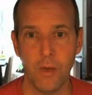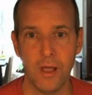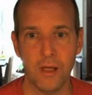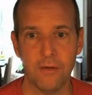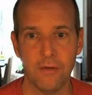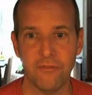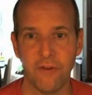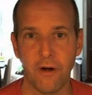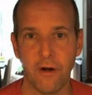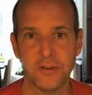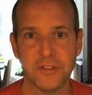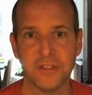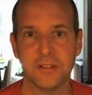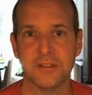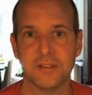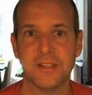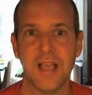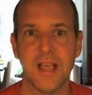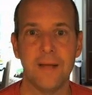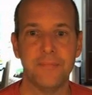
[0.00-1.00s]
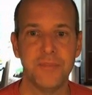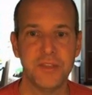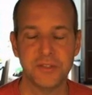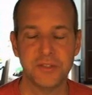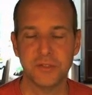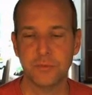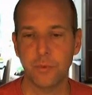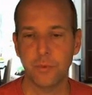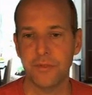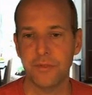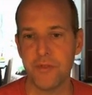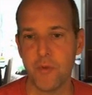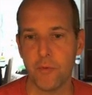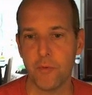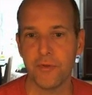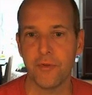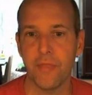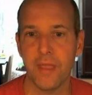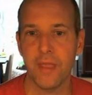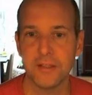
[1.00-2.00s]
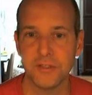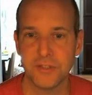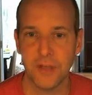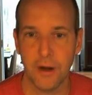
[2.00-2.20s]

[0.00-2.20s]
well far to the south. This is where the northern lights